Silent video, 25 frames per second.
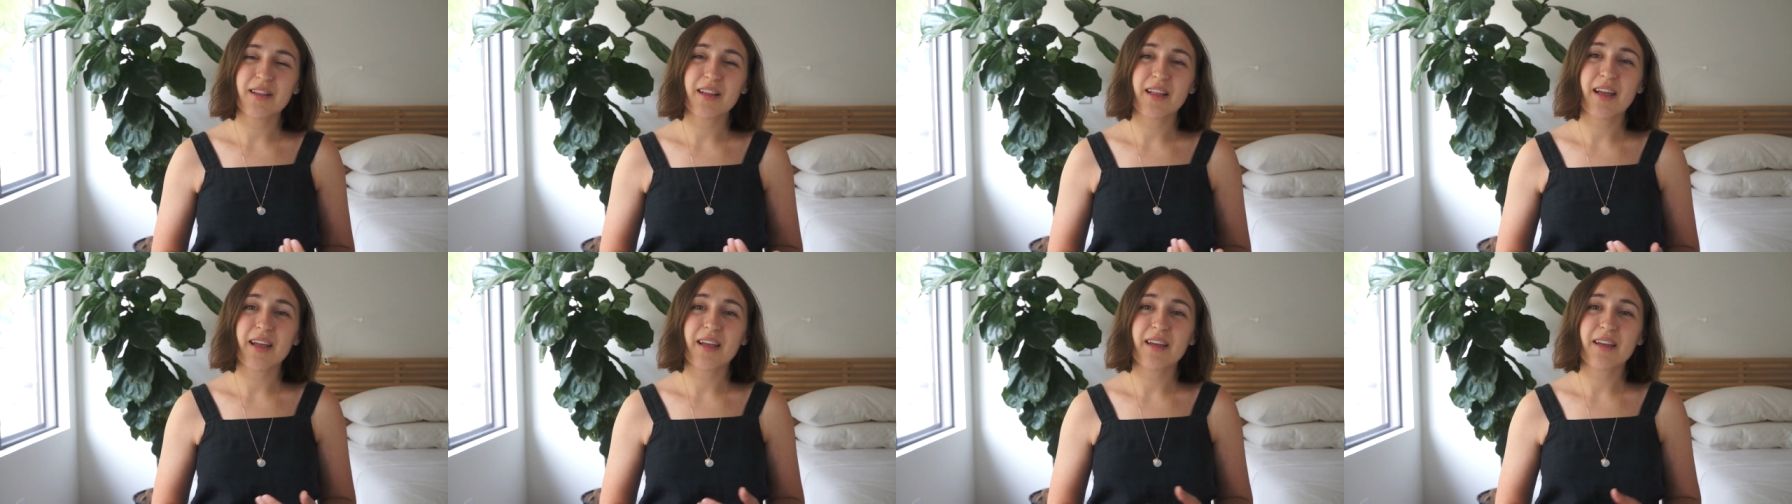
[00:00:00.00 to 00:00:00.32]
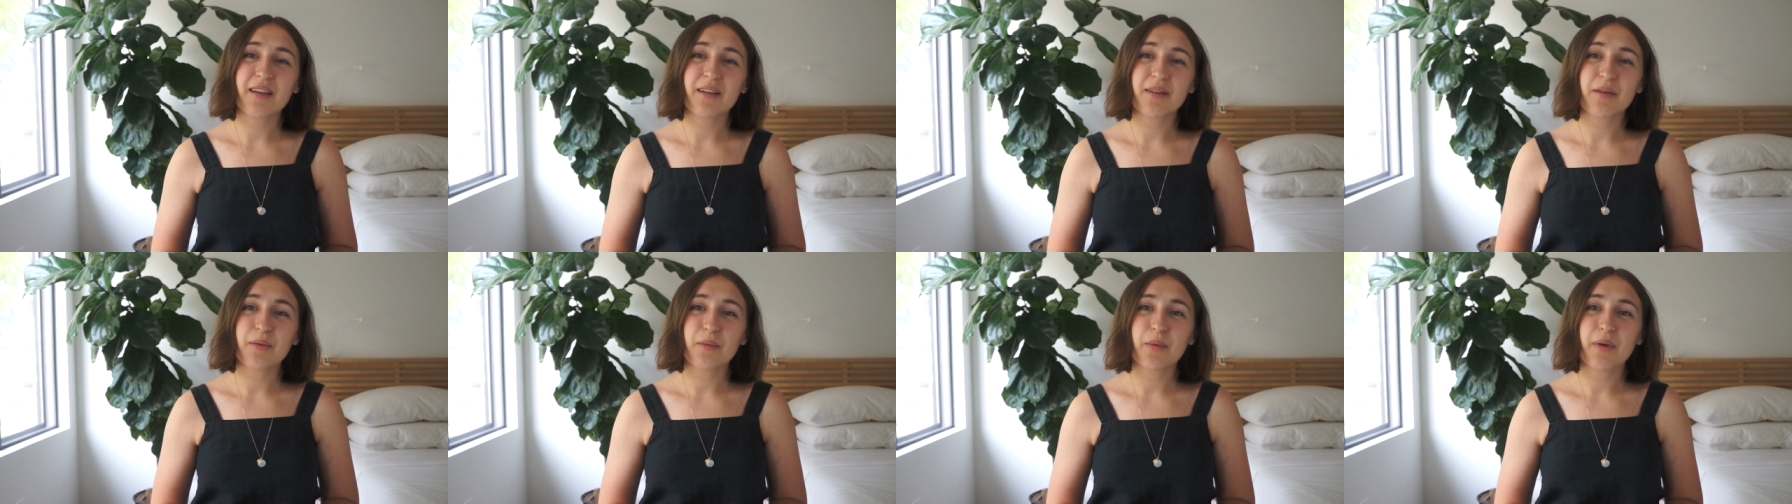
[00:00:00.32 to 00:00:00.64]
like
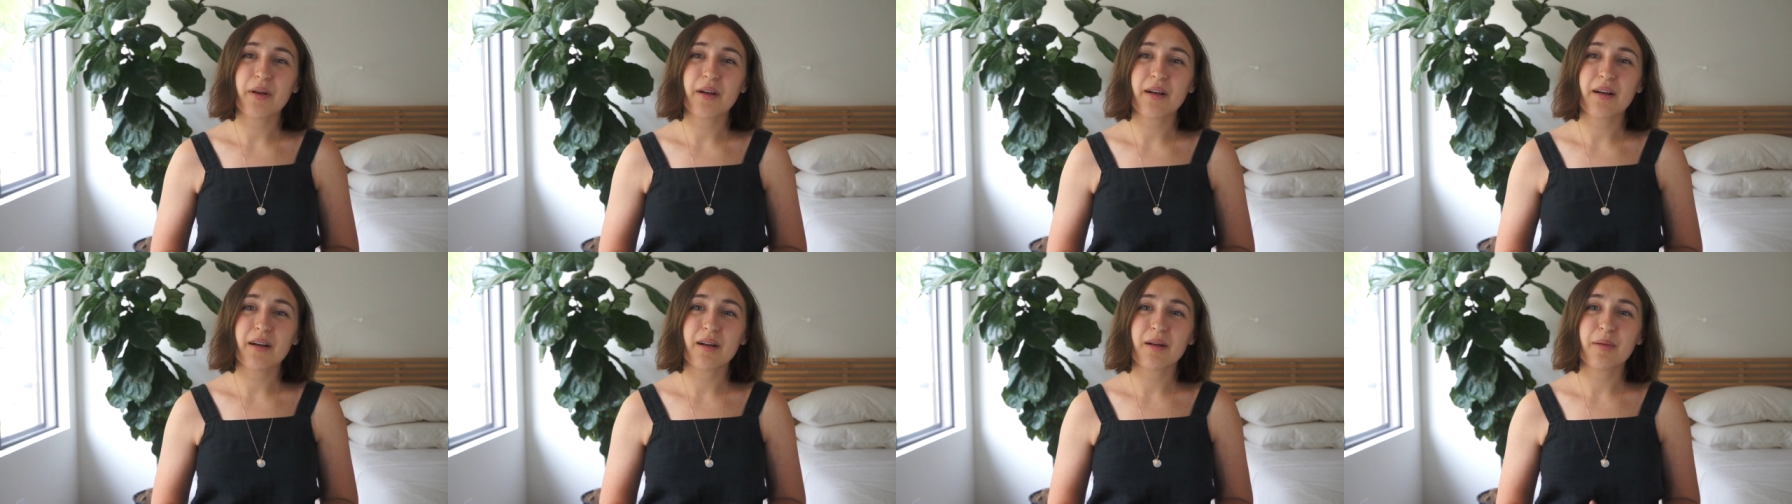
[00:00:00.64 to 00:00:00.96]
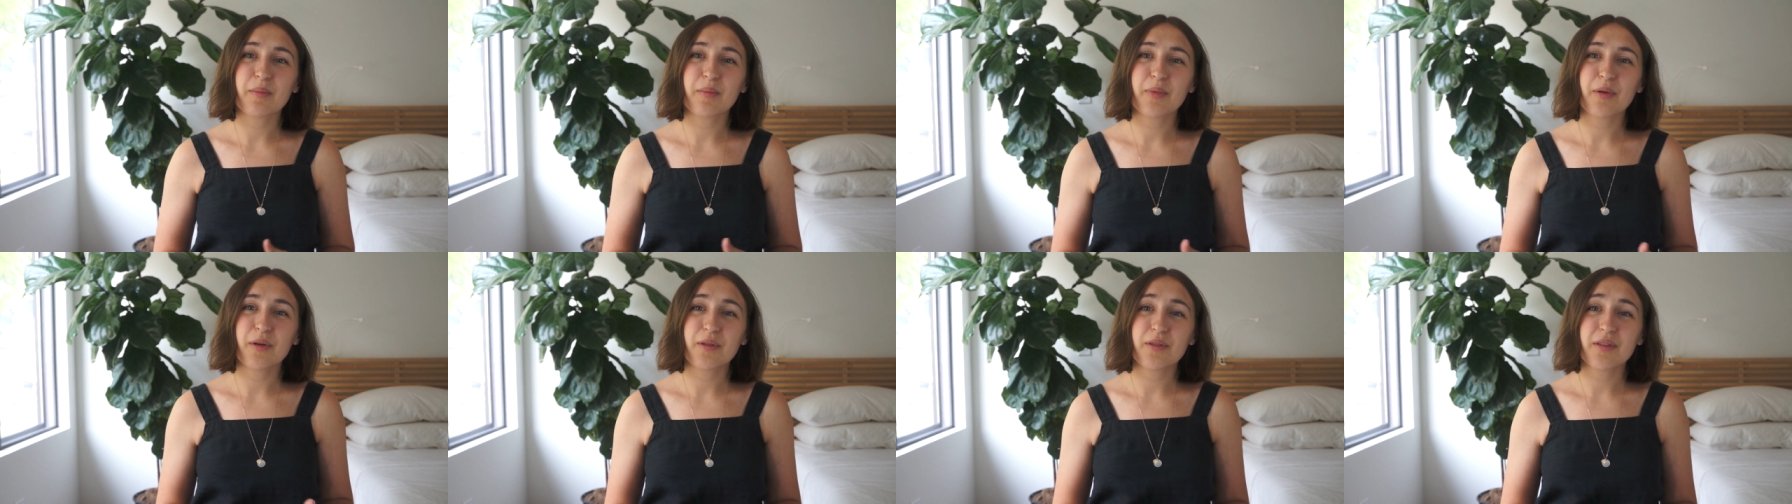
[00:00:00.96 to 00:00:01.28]
and
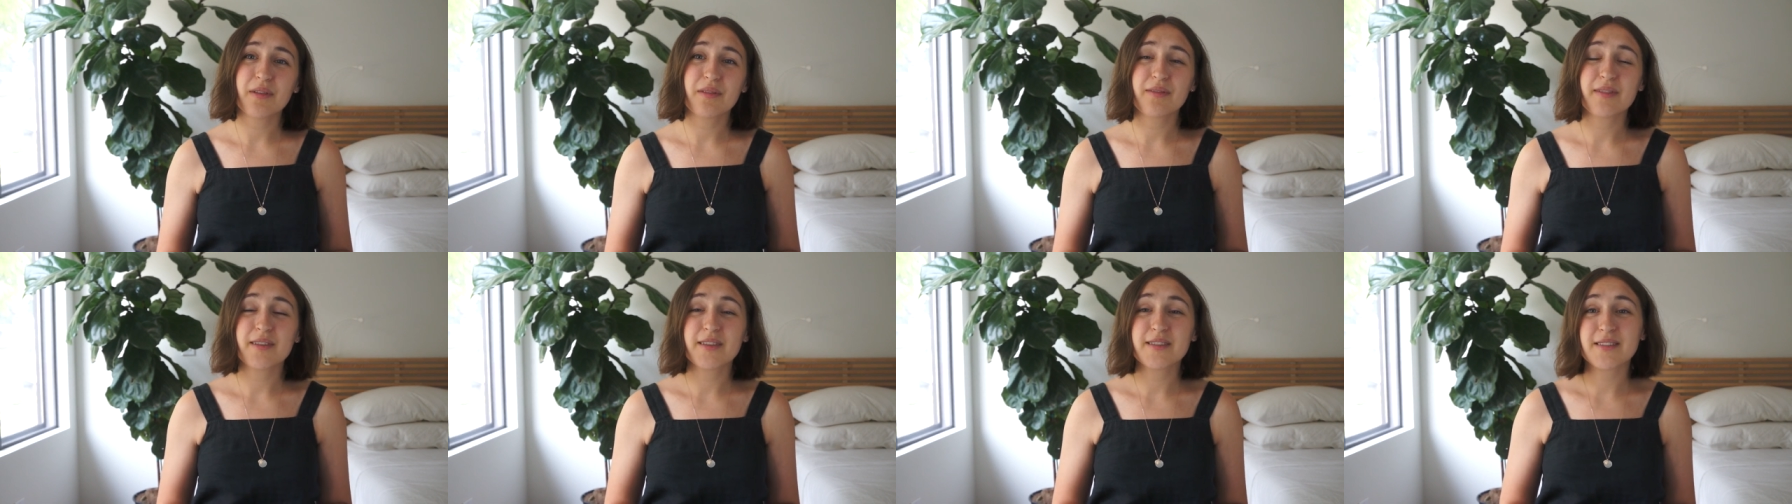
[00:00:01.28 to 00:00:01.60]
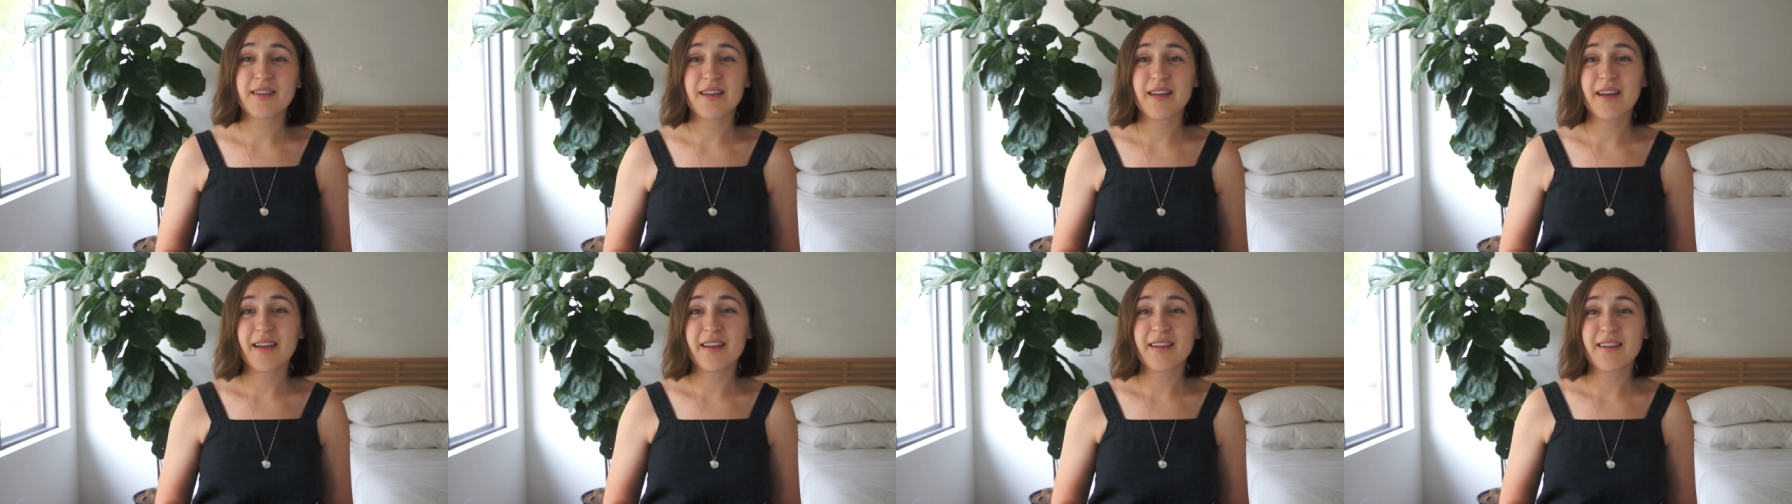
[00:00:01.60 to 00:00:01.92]
wear both of
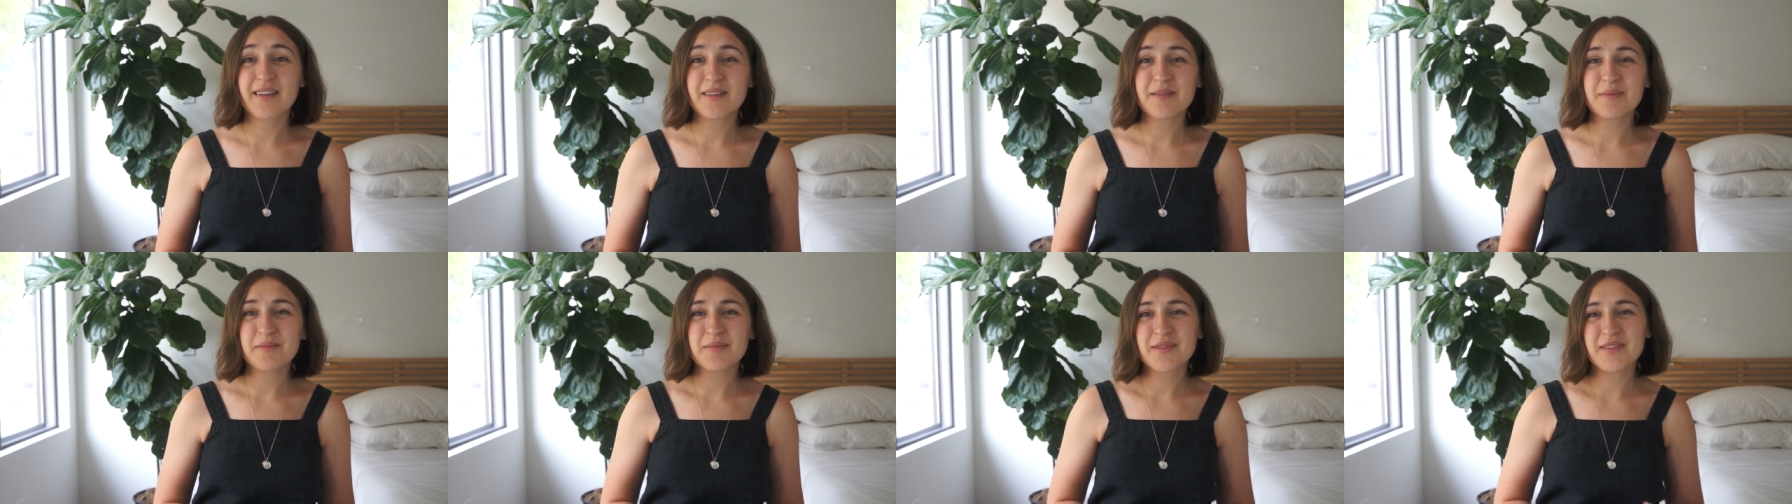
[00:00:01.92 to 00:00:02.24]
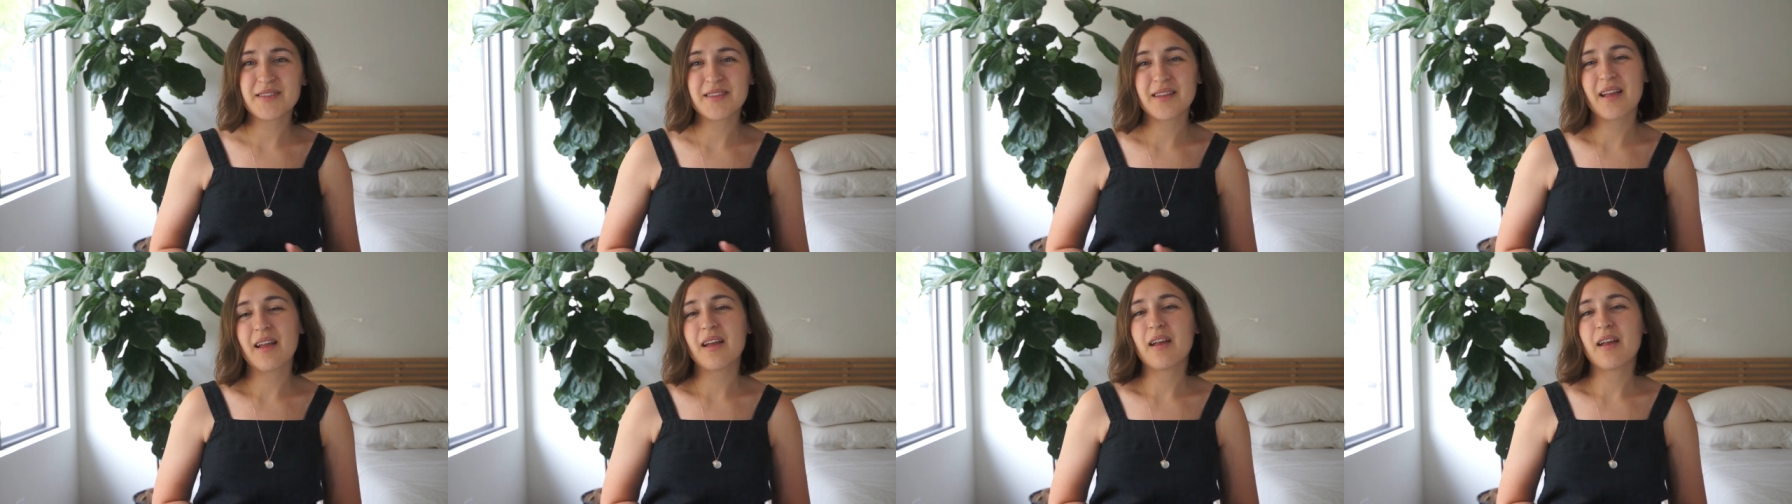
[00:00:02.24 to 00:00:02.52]
these items,